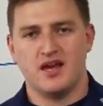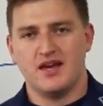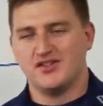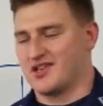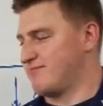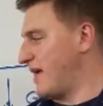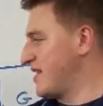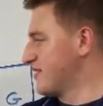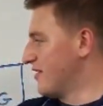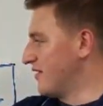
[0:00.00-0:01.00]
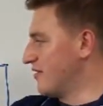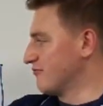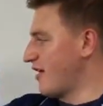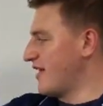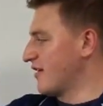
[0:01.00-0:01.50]
just based on
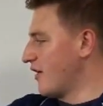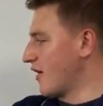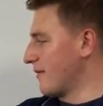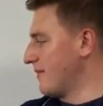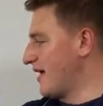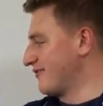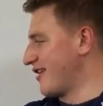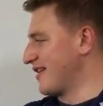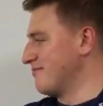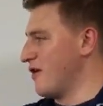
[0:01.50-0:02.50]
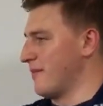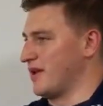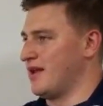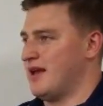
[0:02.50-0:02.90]
writing arm and writing moment.